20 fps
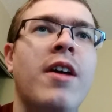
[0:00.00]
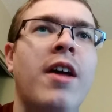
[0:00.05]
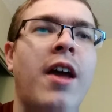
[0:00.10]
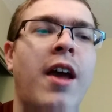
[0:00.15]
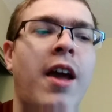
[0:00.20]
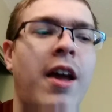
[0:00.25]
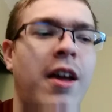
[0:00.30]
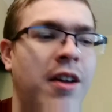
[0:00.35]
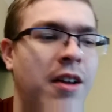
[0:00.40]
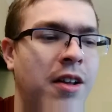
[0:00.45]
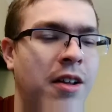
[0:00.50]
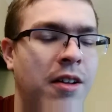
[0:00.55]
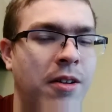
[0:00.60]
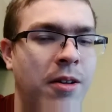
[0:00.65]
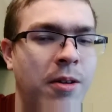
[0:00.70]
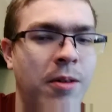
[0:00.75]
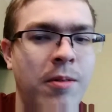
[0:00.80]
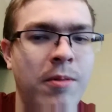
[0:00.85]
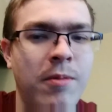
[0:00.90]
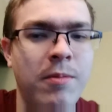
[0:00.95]
and
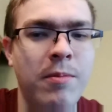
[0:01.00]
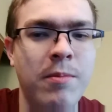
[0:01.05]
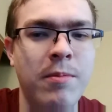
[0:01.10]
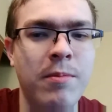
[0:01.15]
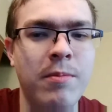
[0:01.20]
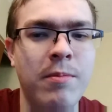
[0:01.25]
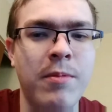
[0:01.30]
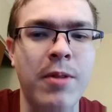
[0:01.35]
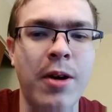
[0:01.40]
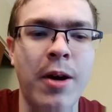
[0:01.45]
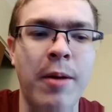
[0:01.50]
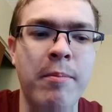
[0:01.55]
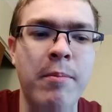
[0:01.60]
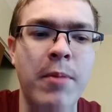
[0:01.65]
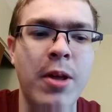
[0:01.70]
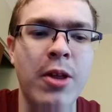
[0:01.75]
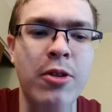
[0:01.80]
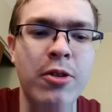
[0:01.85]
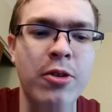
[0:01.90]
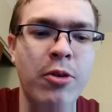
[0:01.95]
a
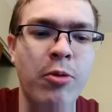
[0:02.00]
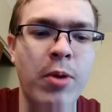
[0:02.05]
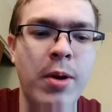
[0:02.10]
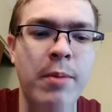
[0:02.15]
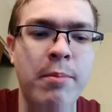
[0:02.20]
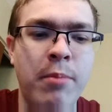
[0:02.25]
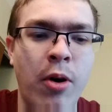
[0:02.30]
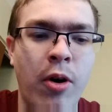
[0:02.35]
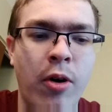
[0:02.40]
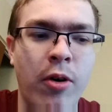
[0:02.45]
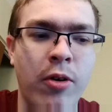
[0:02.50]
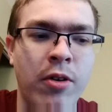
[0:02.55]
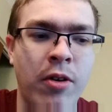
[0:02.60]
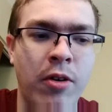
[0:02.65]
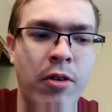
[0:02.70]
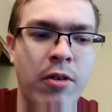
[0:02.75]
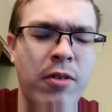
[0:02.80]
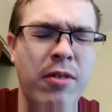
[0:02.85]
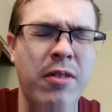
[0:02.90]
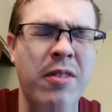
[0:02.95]
mystery partner.